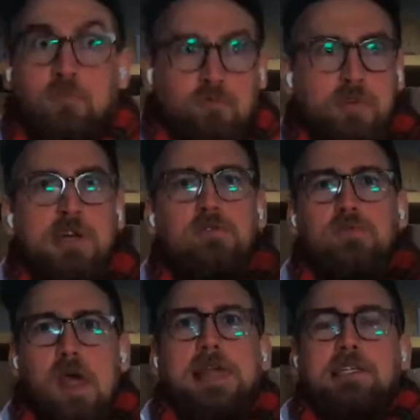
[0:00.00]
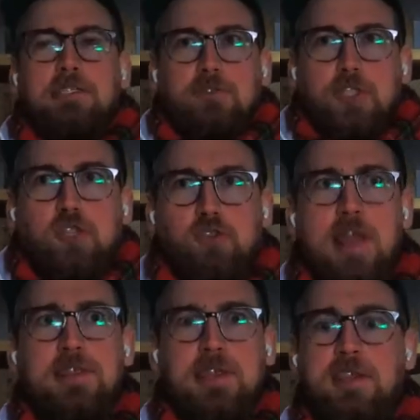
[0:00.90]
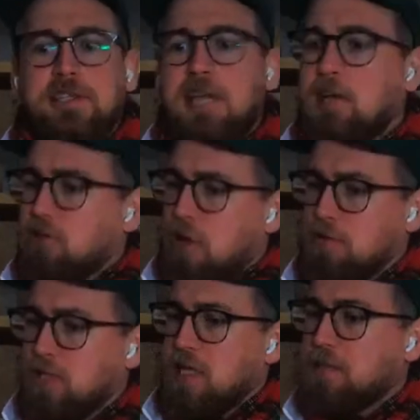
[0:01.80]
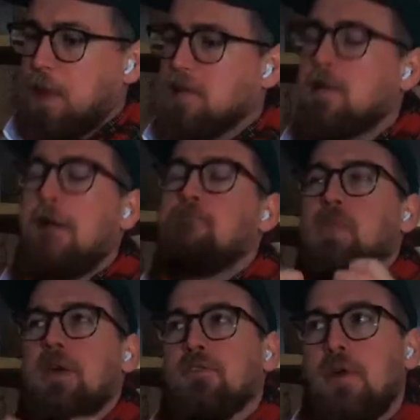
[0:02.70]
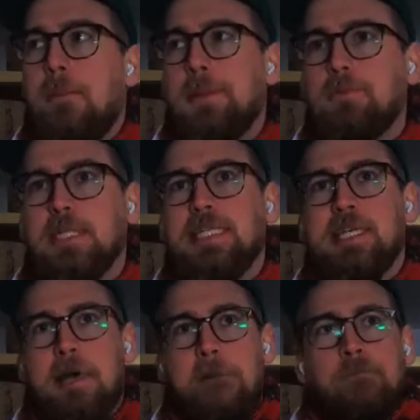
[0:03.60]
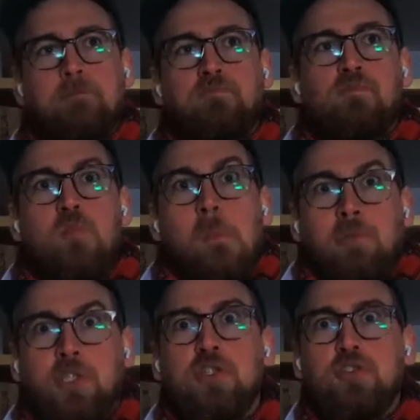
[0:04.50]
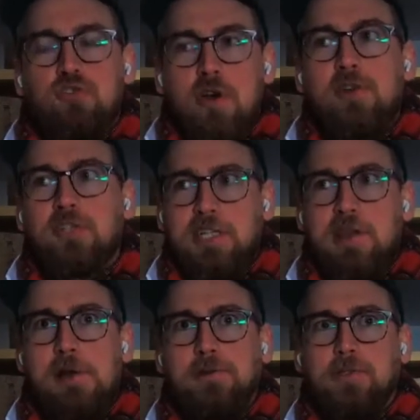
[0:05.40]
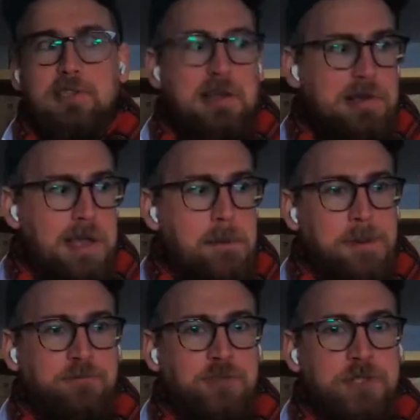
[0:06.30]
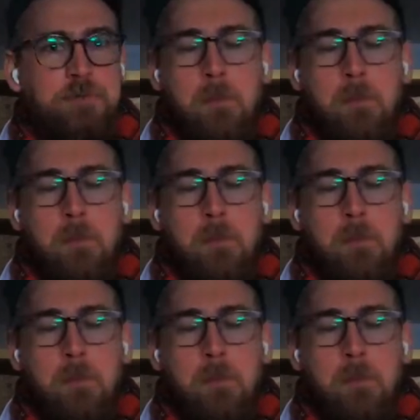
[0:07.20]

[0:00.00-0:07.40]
Real like strength in the texture. I wasn't expecting that. I thought it'd be weaker. Good grassy notes that are coming through.